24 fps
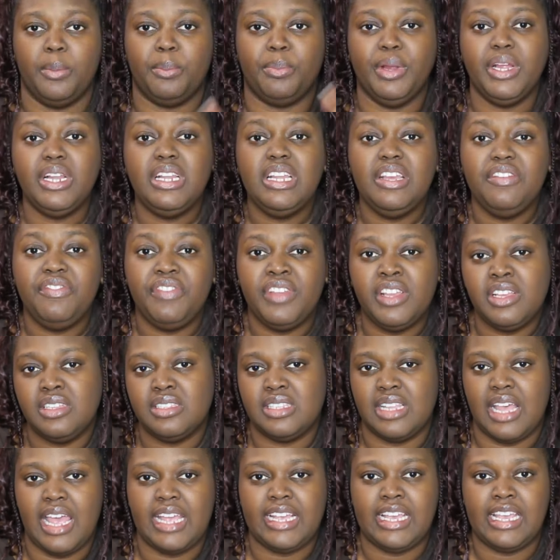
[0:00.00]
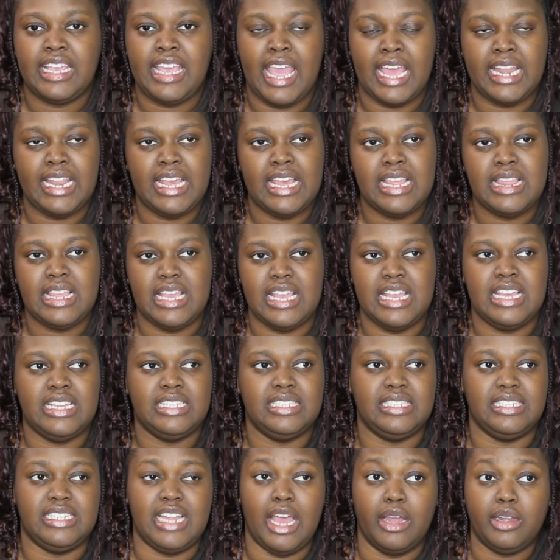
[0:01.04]
Brittany feels like Kenneth
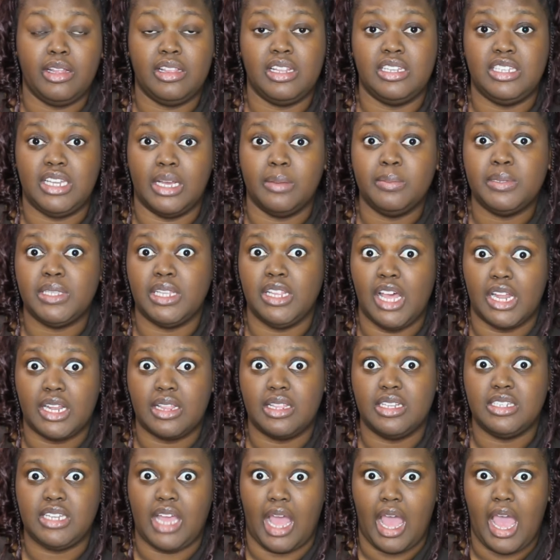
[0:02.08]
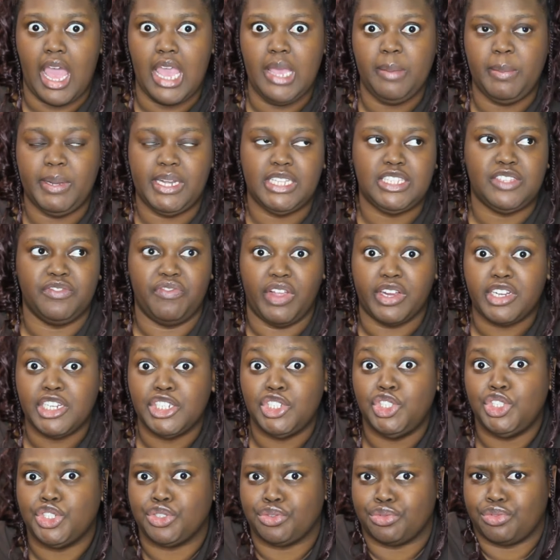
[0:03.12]
is down in the dumps a lot of the time, and it's very
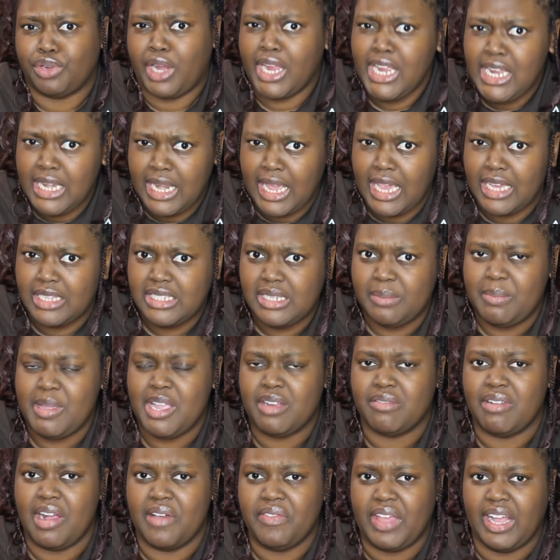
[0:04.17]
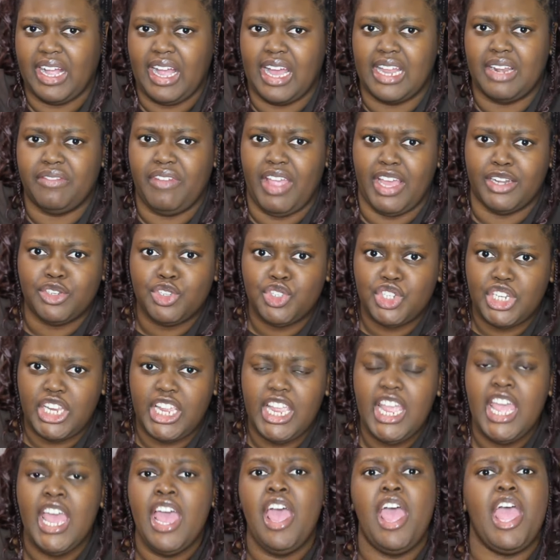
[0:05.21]
draining to be around that kind of
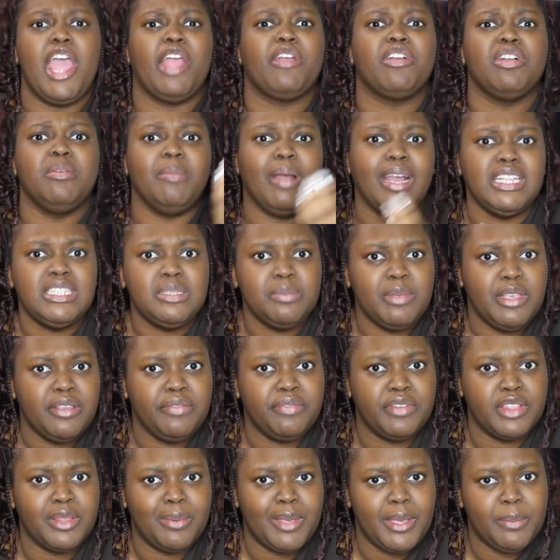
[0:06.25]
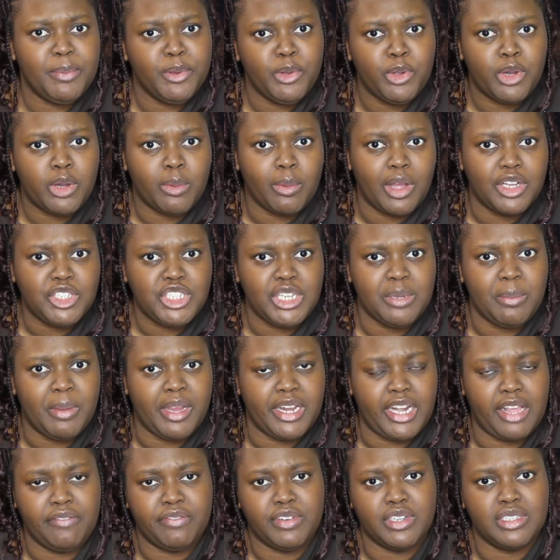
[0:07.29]
energy. It reminds me, for the people who are watching
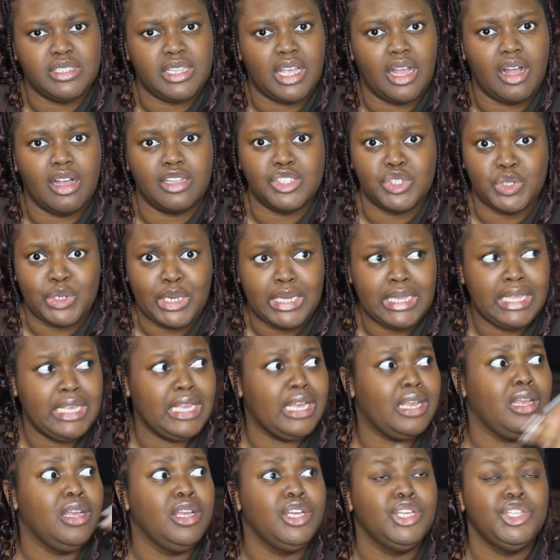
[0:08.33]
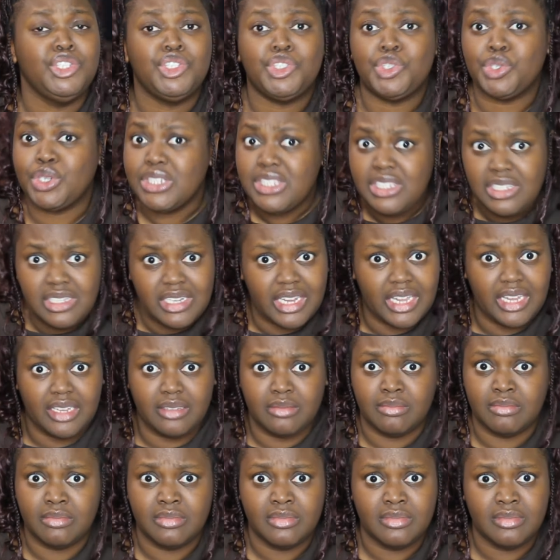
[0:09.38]
Married at First Sight Australia, Tristan.